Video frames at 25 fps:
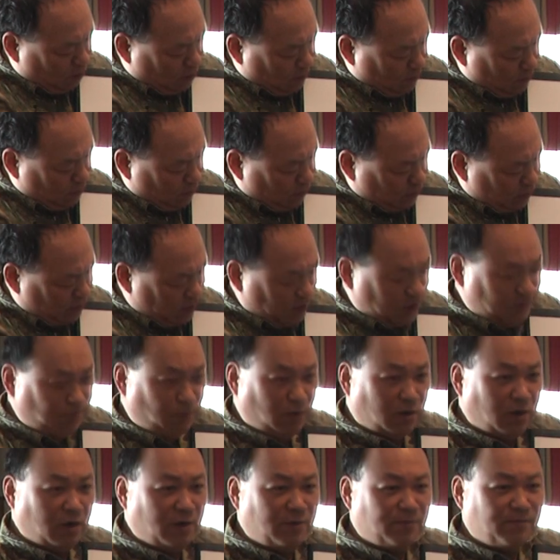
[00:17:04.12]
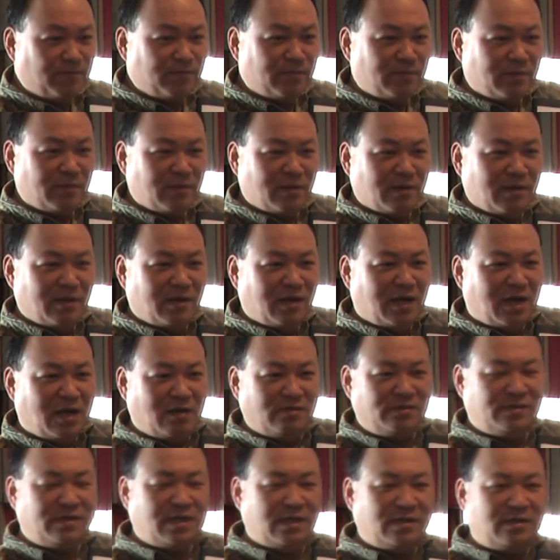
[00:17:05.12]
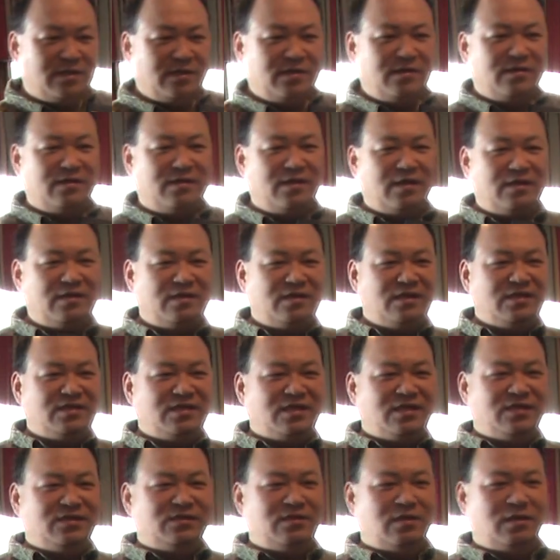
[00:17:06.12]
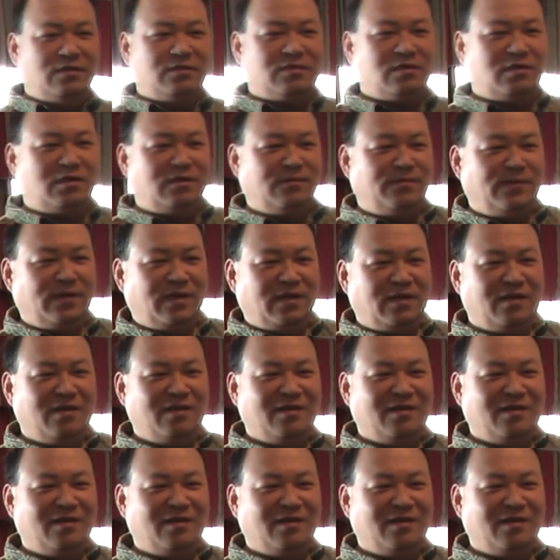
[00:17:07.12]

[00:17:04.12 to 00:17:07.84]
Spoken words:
crumble, reach this point. How centered do you think this insert is going to be?